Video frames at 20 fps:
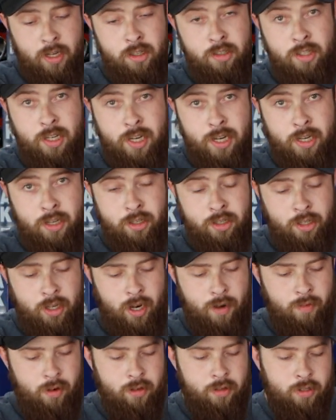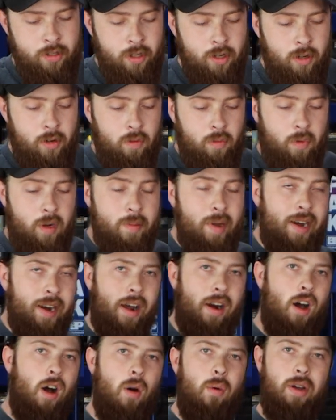seat hinge covers. We may
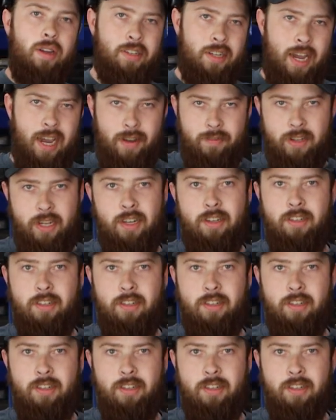not always have the